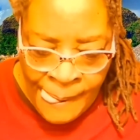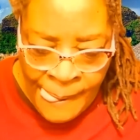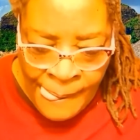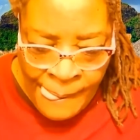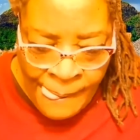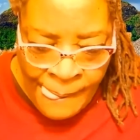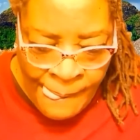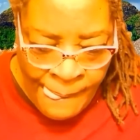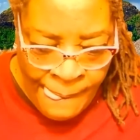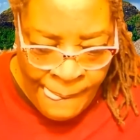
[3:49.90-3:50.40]

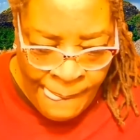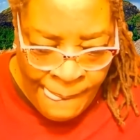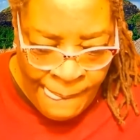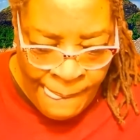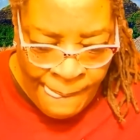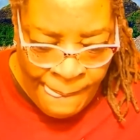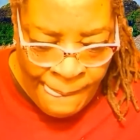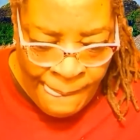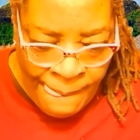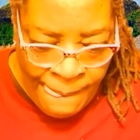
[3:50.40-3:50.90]

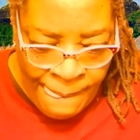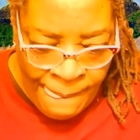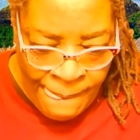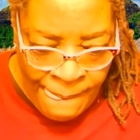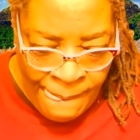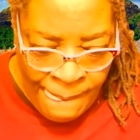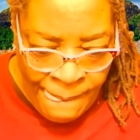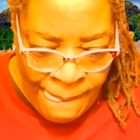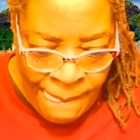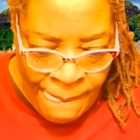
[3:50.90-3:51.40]

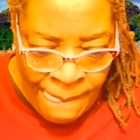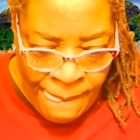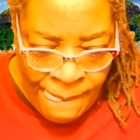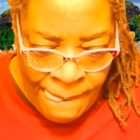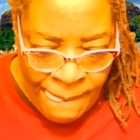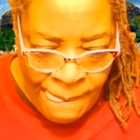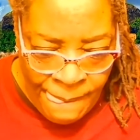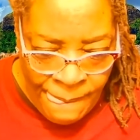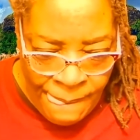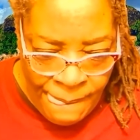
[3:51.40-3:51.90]

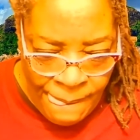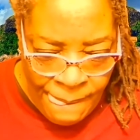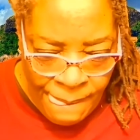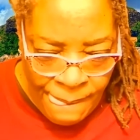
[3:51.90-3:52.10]
Nobody speaks.